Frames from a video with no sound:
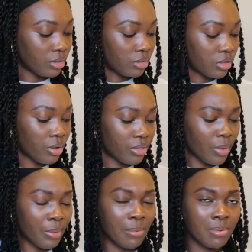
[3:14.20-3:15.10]
So they
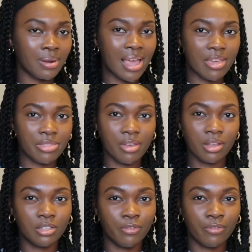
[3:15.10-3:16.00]
were probably like
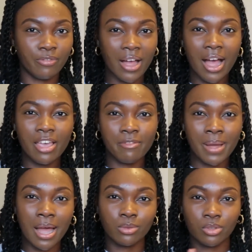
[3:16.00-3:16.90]

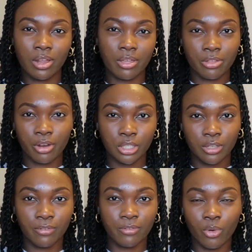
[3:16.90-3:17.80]
£35 and like
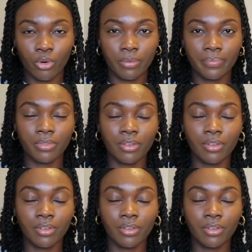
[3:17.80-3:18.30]
$35